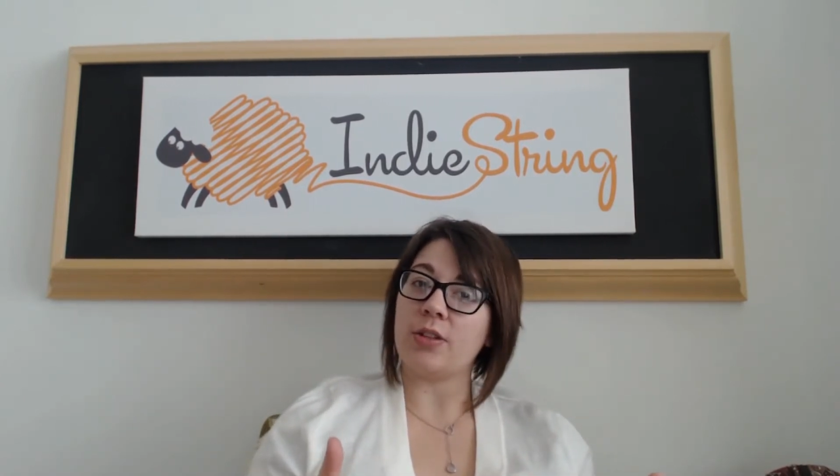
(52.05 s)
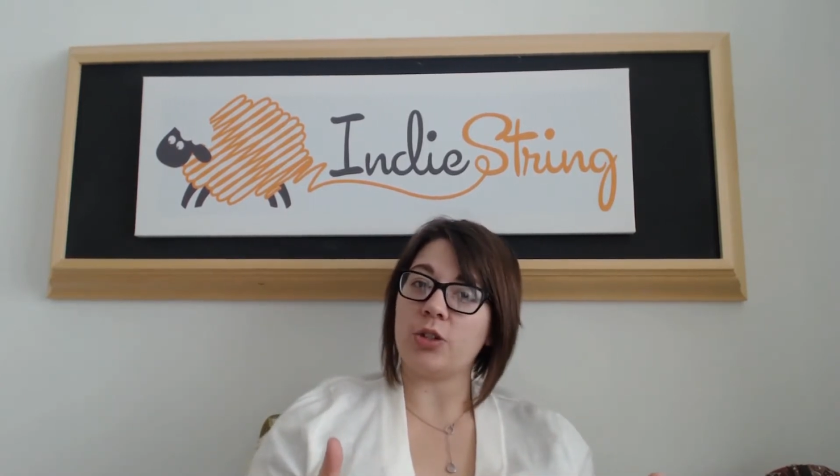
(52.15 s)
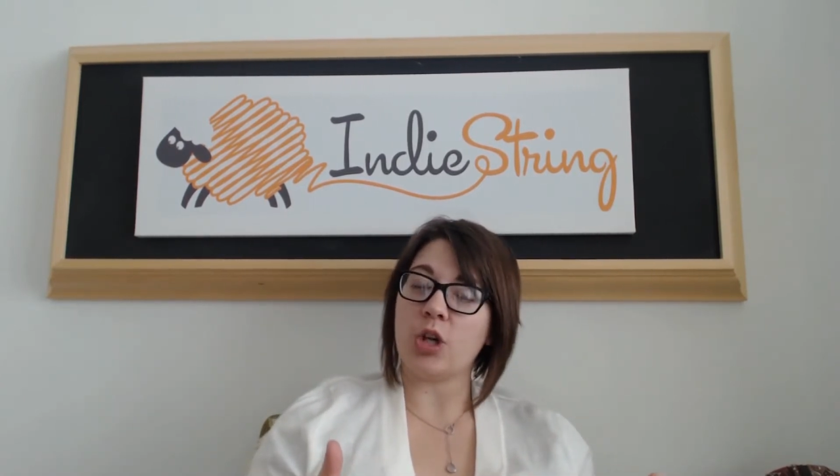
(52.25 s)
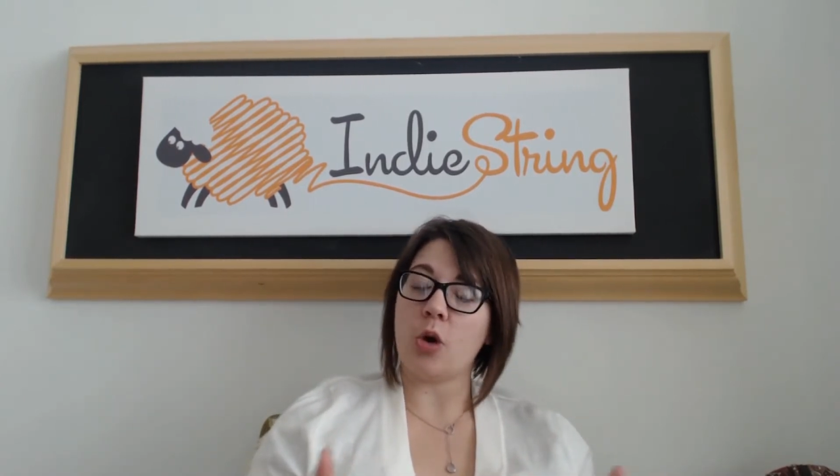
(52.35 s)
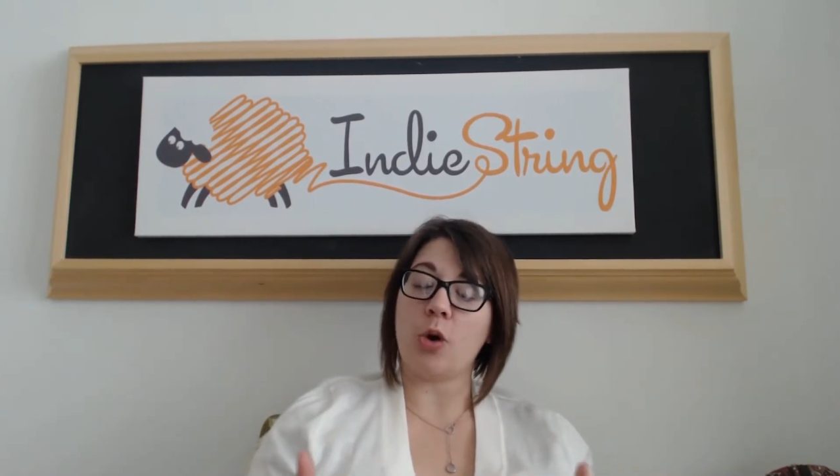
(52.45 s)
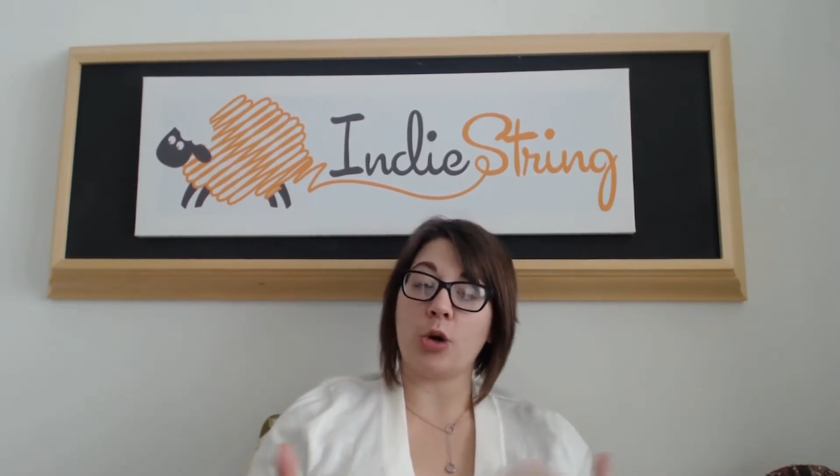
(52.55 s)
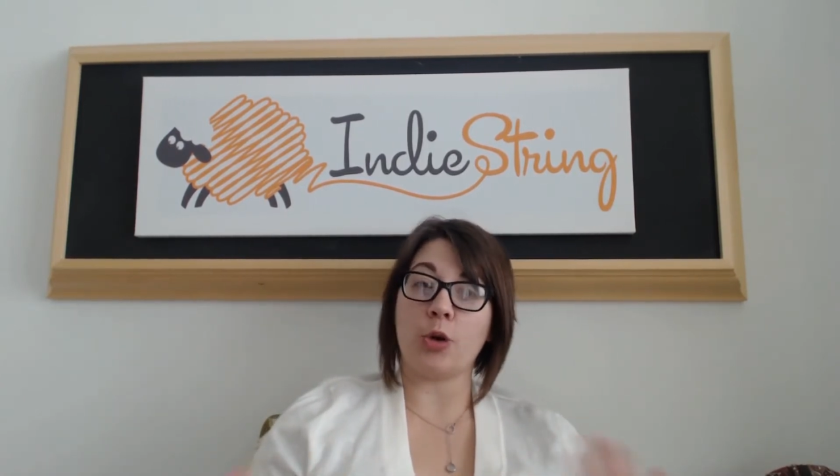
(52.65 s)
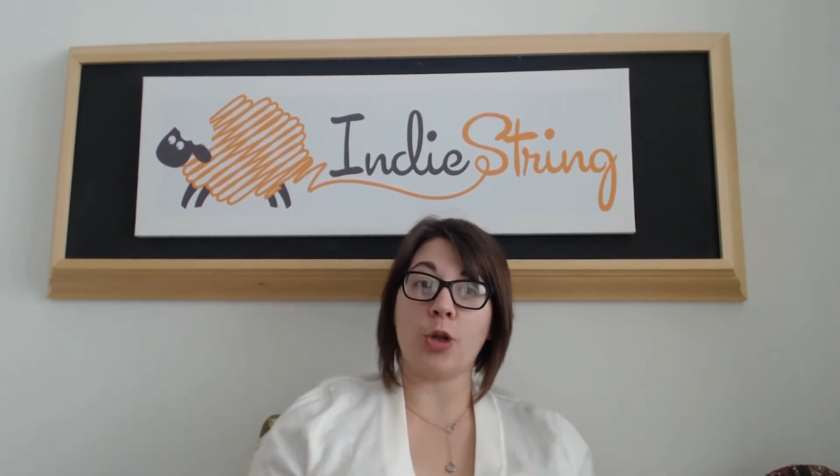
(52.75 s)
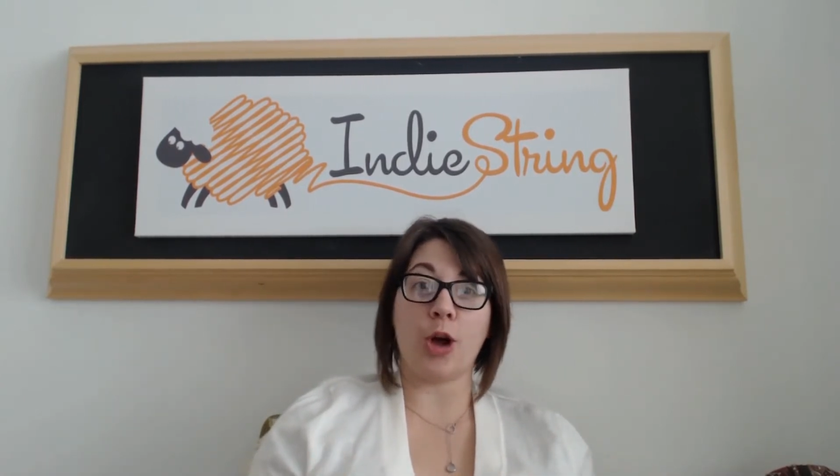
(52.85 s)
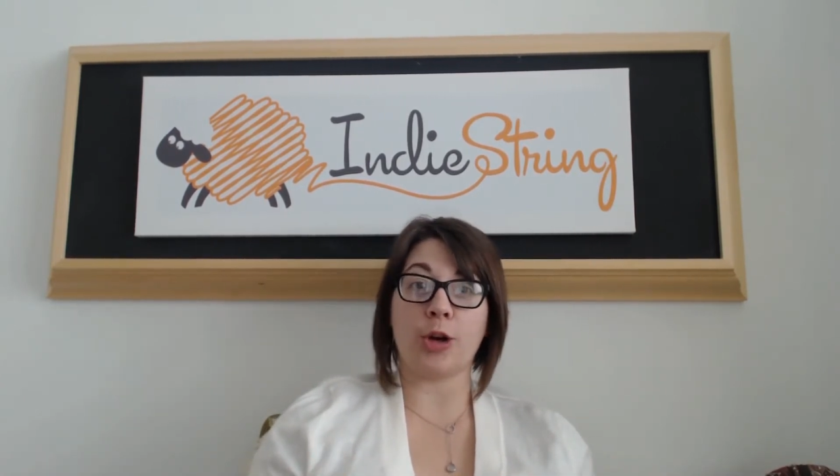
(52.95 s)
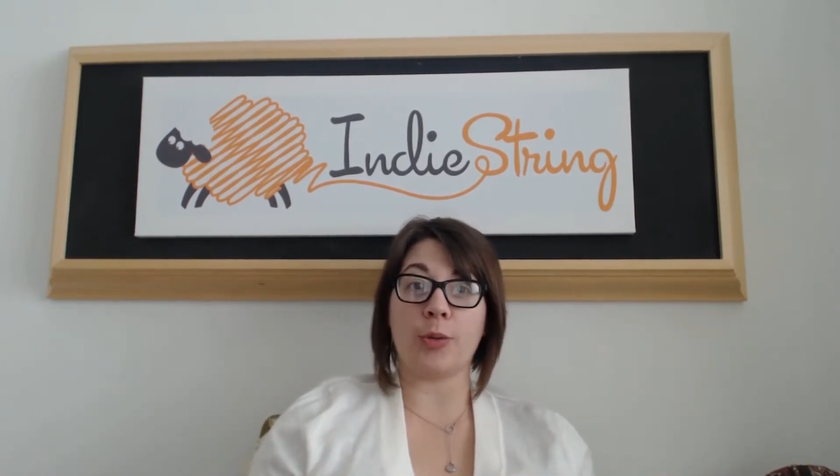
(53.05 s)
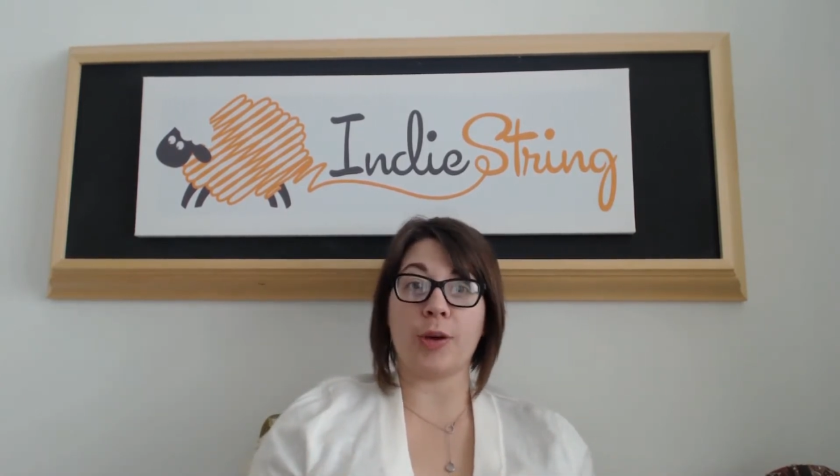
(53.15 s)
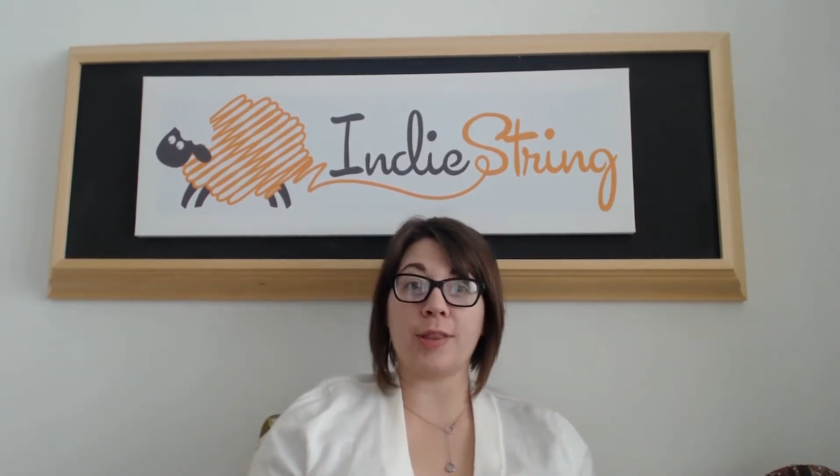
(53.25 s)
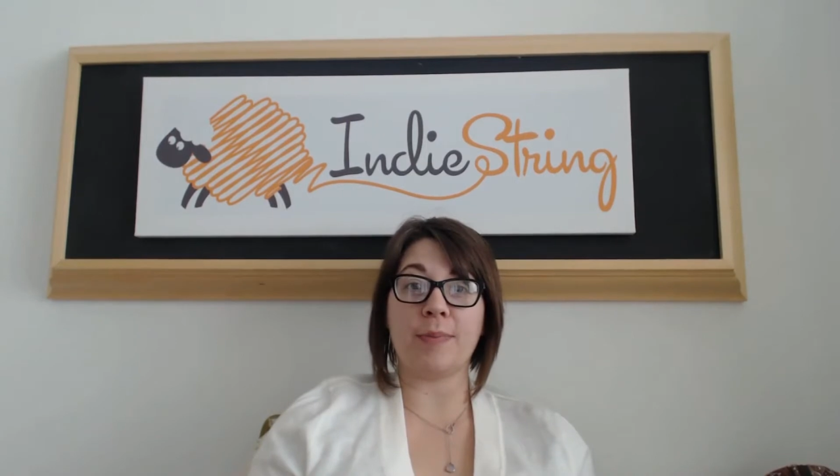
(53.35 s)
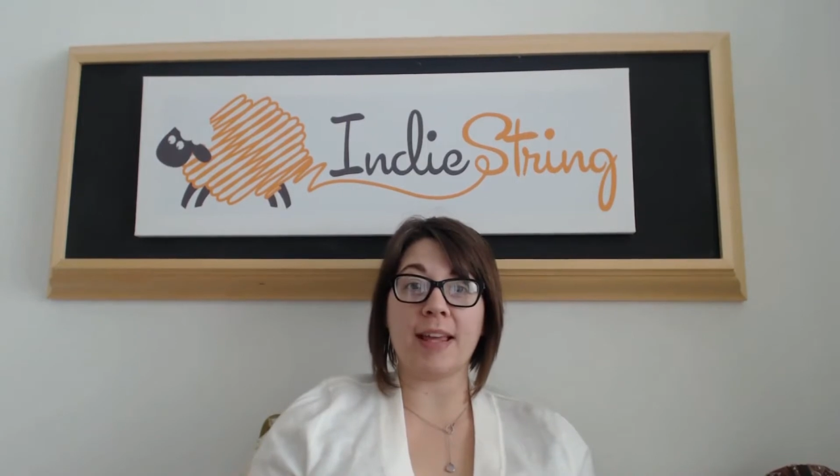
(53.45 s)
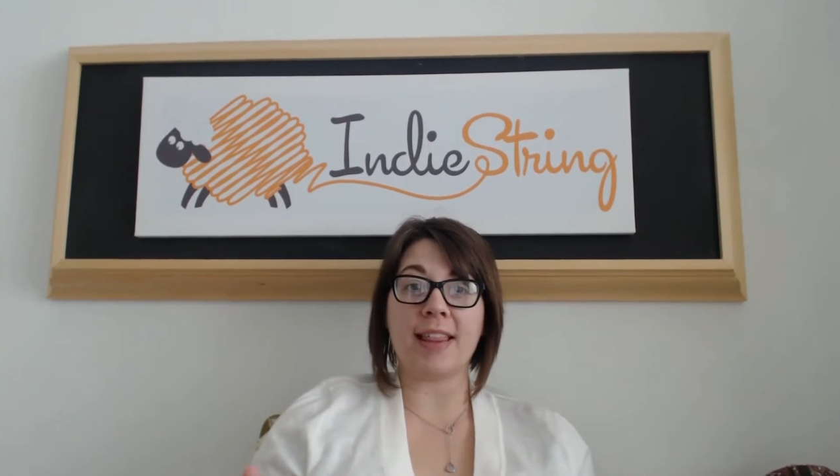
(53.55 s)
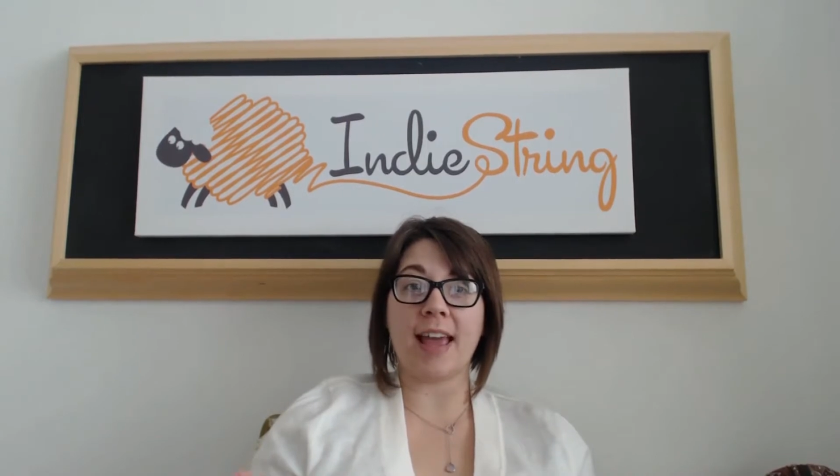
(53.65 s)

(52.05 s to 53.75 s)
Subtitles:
on the show are no longer with me.